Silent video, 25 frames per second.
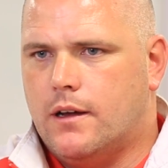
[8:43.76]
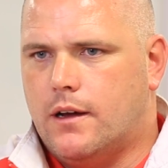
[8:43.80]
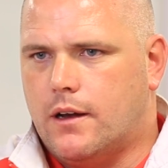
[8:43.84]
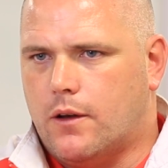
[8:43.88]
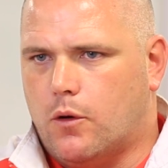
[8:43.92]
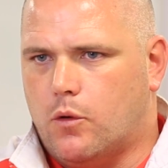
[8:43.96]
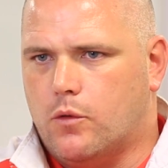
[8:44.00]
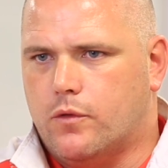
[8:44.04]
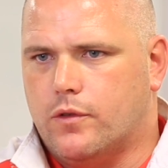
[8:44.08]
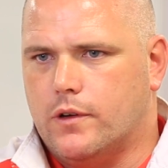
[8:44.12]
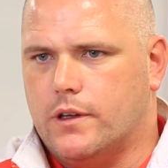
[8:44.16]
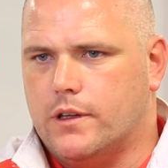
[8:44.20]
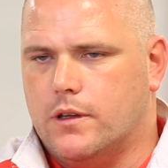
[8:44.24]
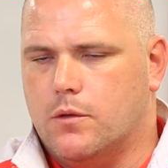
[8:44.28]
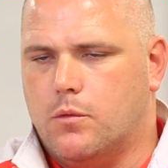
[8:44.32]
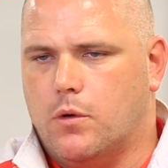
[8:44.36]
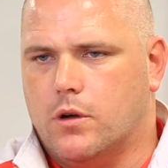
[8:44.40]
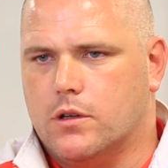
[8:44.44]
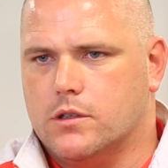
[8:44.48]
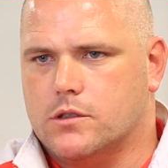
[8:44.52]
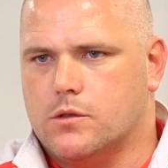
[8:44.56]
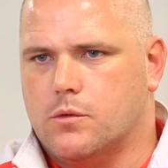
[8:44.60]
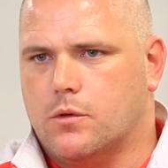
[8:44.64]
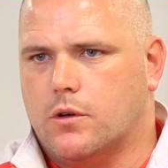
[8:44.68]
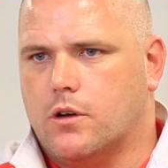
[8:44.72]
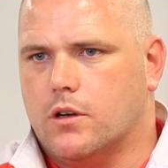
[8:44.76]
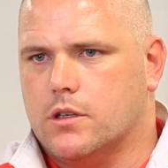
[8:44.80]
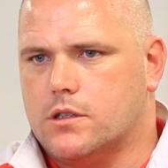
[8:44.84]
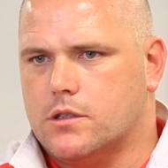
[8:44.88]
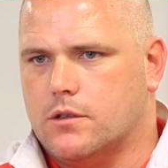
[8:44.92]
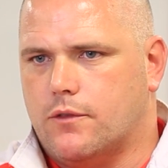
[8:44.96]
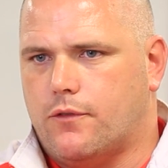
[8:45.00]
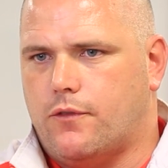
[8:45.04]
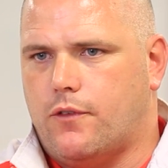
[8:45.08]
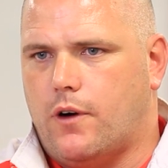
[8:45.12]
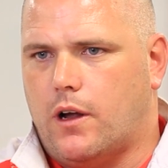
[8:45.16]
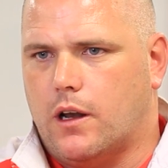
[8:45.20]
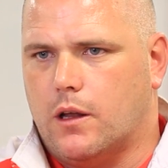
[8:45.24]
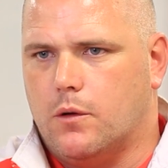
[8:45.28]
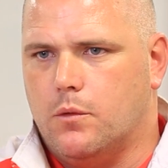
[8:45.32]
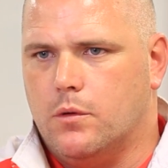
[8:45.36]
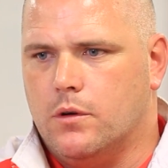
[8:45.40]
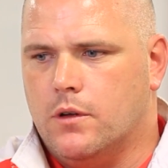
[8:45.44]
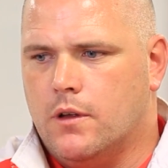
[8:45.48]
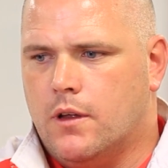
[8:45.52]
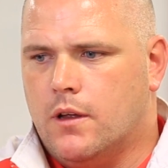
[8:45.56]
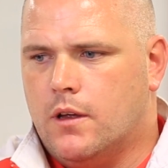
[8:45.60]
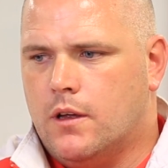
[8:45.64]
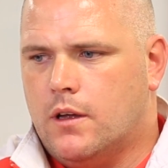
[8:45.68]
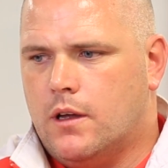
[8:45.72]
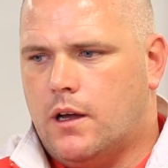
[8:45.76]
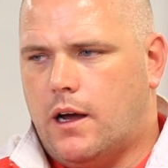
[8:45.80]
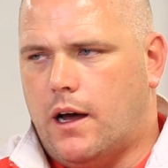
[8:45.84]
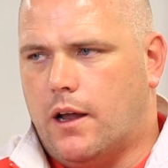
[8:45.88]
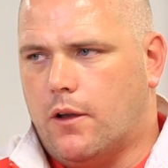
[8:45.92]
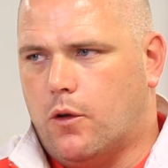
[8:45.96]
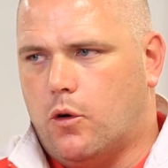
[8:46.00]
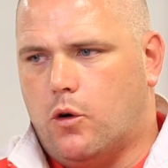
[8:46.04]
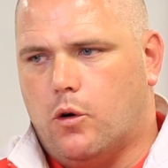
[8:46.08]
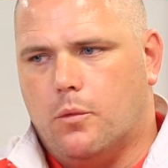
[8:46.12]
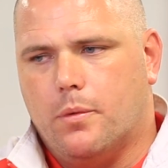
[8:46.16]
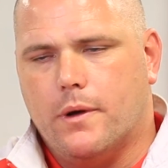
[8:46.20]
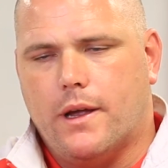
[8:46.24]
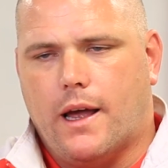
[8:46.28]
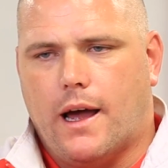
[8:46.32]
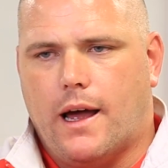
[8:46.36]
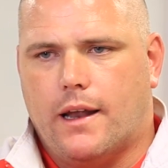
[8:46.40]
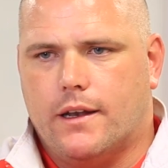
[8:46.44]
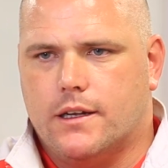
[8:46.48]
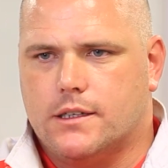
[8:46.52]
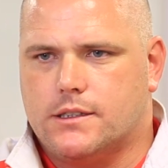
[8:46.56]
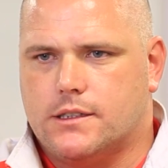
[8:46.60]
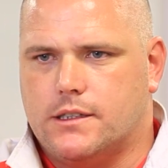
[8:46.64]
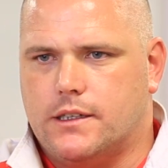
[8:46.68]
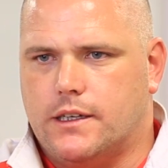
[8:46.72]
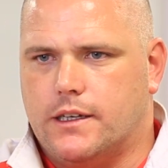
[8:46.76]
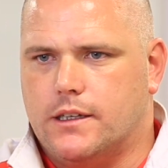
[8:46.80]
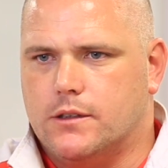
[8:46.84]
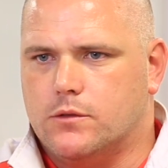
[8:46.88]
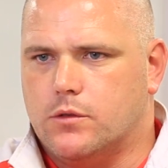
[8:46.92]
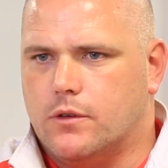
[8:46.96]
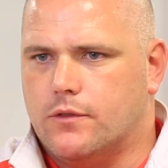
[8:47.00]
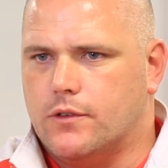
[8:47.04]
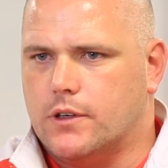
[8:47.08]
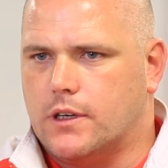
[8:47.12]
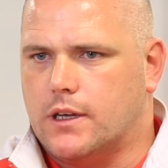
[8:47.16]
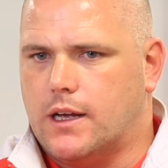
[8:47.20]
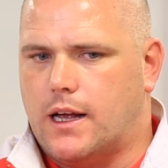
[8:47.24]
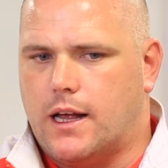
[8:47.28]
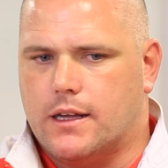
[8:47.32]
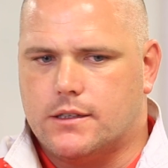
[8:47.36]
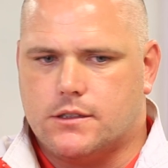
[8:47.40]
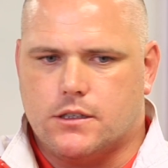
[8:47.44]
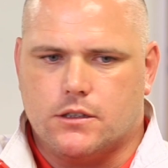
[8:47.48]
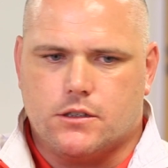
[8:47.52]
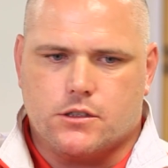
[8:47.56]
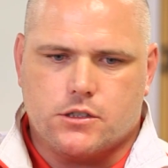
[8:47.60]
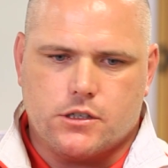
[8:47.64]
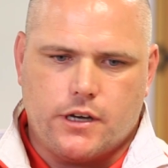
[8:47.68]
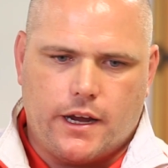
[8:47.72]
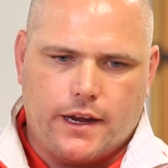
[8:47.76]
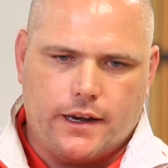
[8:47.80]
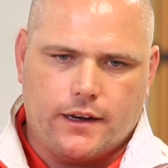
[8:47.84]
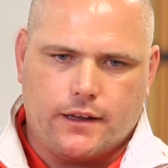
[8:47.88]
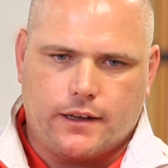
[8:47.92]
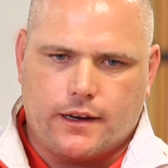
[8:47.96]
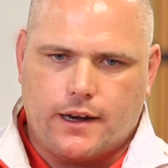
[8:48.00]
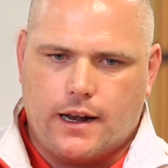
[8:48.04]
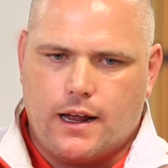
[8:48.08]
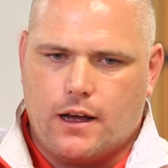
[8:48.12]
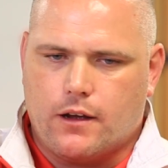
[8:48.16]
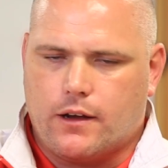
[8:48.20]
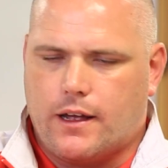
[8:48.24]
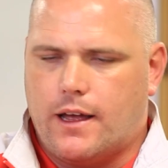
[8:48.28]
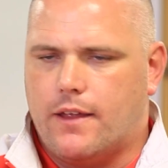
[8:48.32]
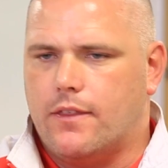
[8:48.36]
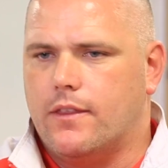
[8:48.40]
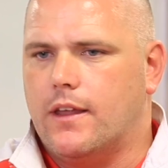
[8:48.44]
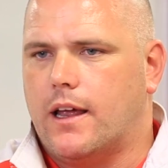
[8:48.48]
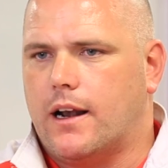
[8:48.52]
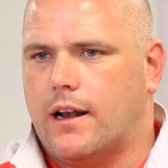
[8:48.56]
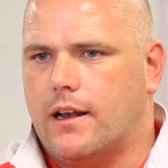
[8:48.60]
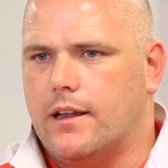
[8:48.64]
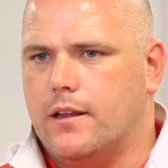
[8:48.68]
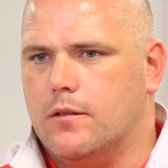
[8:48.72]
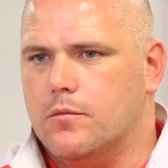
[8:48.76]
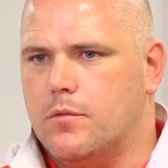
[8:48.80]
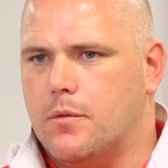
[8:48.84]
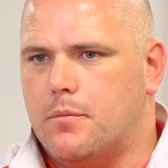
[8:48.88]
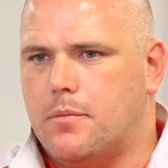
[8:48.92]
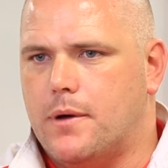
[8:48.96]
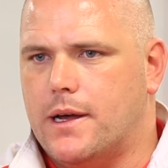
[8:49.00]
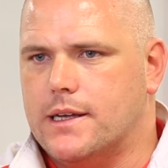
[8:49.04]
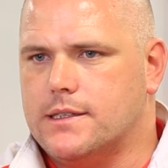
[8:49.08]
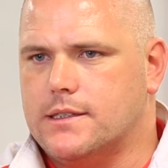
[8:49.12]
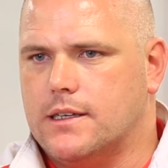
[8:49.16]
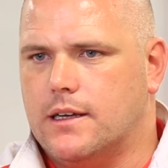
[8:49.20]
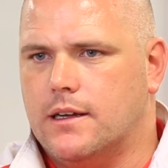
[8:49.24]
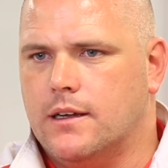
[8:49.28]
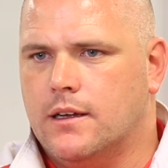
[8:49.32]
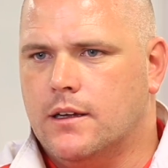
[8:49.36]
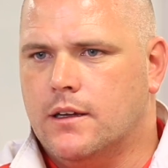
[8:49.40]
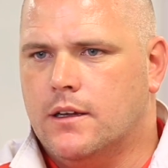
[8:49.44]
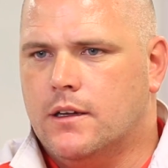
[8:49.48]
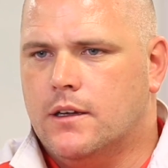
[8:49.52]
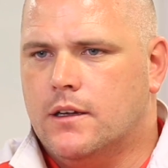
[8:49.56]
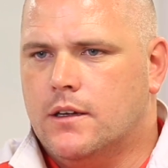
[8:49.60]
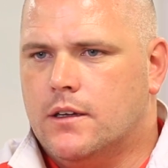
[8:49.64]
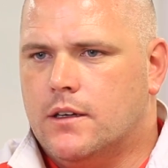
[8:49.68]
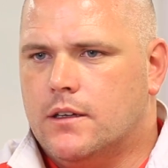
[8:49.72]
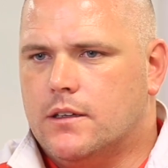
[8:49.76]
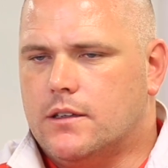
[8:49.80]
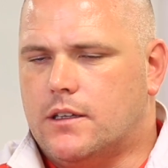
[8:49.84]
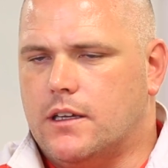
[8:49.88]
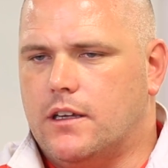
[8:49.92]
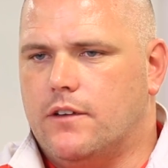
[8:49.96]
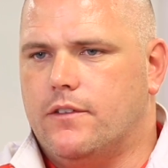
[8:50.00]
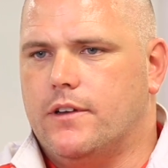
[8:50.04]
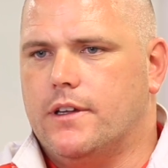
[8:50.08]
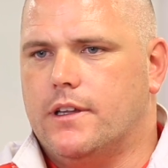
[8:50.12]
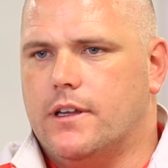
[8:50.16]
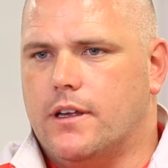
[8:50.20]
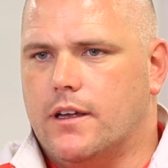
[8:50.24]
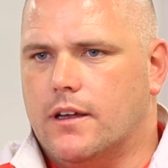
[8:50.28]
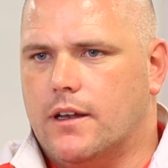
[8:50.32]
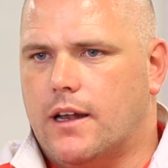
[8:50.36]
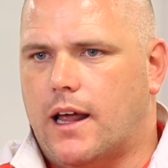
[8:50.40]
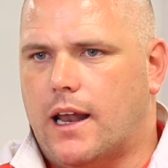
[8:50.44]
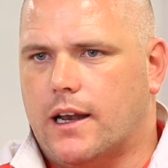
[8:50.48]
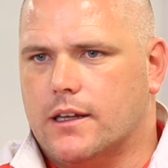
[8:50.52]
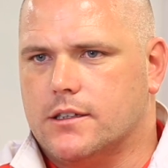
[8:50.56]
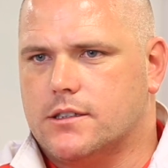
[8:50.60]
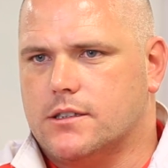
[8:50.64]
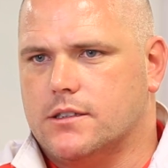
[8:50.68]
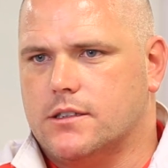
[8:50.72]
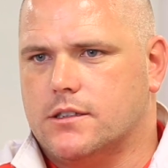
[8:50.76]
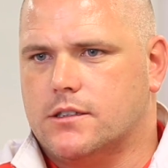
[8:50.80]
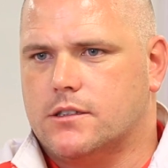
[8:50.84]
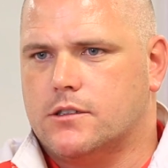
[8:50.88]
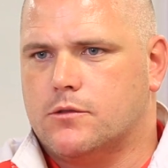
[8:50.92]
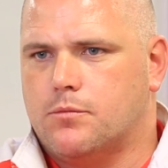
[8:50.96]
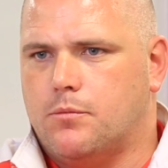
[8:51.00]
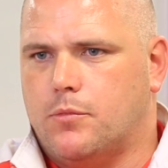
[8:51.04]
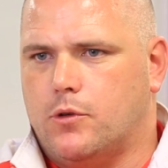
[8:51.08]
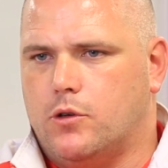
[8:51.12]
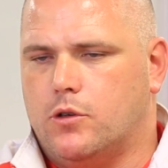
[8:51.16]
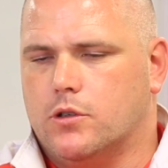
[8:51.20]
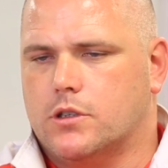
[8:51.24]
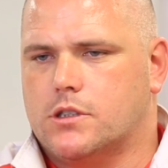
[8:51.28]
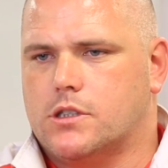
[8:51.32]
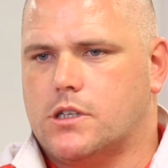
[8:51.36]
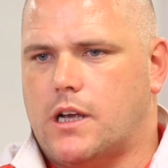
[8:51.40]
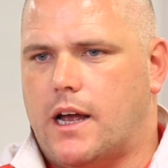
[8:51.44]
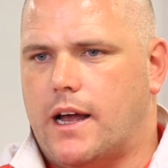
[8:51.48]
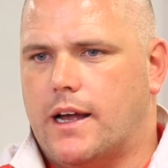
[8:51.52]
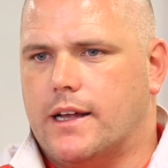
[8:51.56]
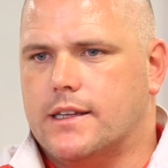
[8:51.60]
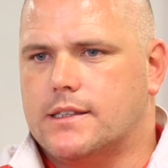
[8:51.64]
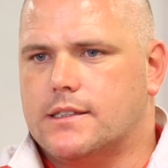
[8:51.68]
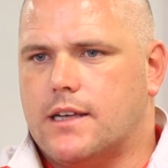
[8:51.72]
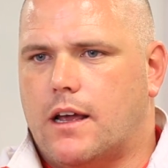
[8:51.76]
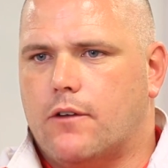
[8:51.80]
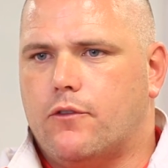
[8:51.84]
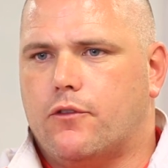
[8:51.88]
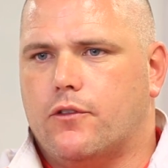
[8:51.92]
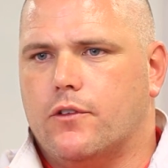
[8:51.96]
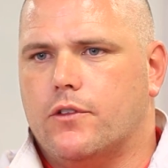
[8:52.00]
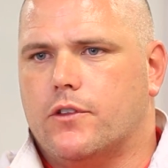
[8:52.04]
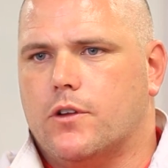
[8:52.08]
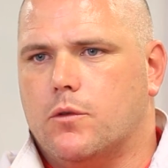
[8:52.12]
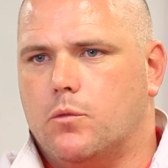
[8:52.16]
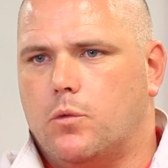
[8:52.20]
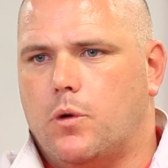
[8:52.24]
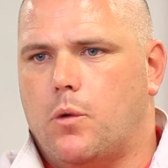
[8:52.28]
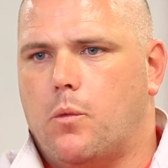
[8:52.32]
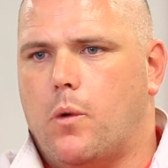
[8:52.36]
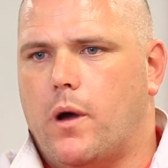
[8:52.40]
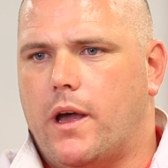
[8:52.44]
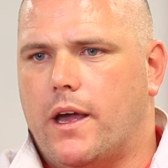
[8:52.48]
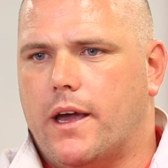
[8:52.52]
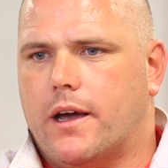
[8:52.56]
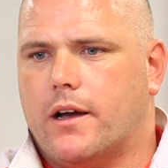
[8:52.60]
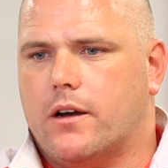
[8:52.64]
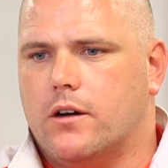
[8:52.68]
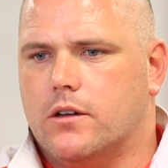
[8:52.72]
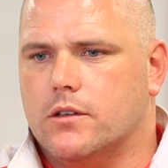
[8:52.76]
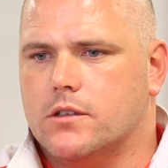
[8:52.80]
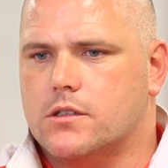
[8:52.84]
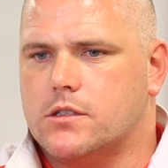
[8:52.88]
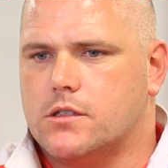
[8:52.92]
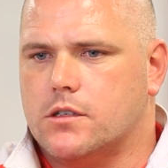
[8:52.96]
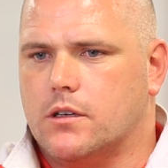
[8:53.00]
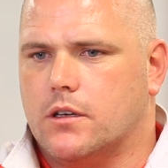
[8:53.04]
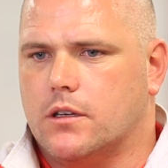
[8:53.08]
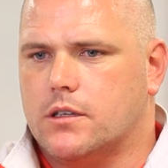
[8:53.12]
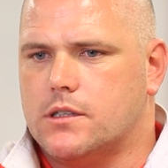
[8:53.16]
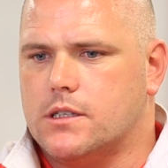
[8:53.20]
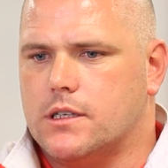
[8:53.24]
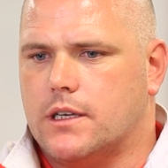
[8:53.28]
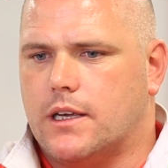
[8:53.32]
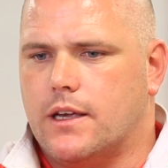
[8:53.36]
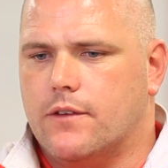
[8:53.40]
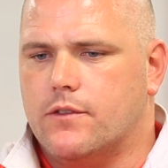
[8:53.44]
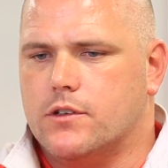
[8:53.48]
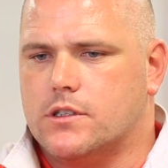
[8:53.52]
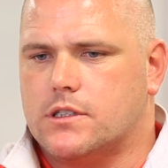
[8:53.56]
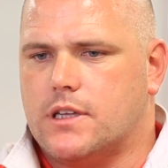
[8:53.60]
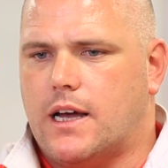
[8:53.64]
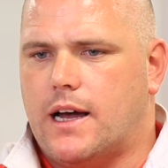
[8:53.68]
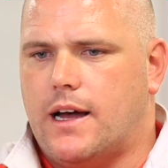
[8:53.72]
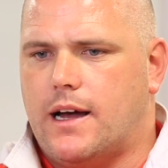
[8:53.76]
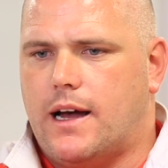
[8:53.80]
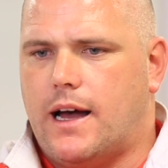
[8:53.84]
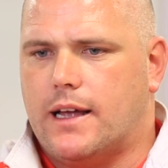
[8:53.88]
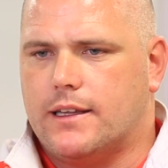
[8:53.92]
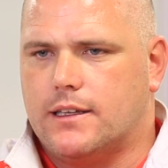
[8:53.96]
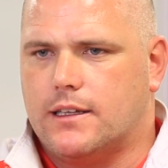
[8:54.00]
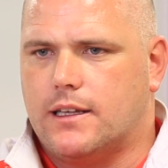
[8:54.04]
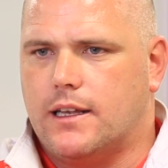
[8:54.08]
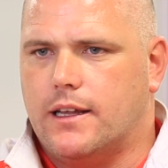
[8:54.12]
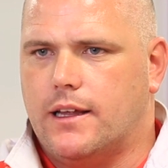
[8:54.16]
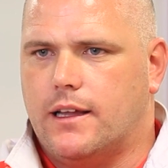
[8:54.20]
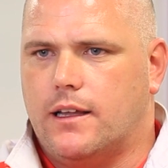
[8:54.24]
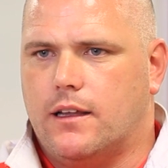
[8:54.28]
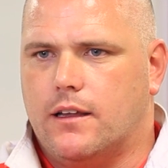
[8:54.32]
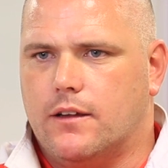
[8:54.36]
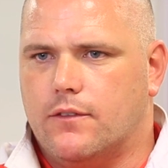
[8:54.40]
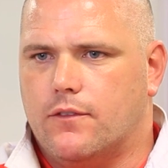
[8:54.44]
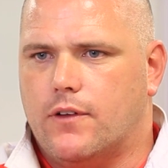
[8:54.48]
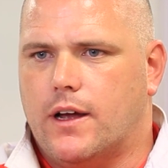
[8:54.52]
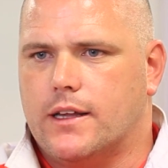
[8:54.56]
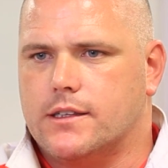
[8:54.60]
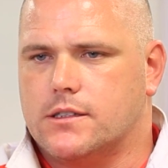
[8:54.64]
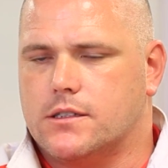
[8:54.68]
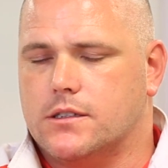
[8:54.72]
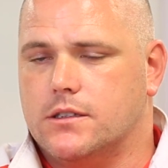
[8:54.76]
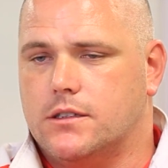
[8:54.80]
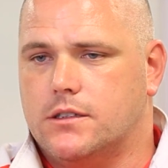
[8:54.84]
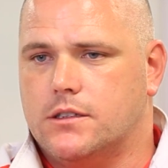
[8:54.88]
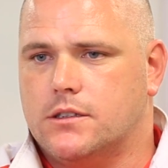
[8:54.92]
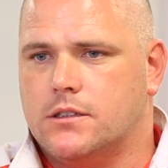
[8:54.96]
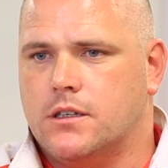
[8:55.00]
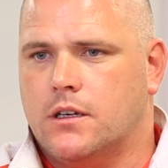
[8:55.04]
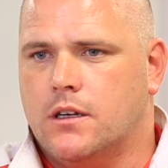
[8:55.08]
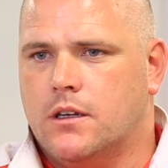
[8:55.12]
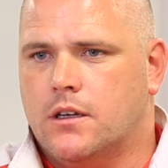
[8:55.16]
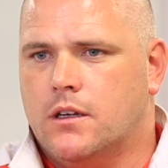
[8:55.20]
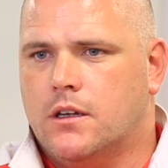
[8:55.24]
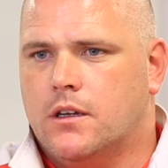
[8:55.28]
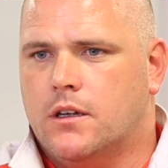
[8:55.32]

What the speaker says: and hopefully the ones we've got to follow, and all behind the scenes with regards to training ground, getting that a little bit better, DVD analysis, sports science, everything that we work on to give us that added little advantage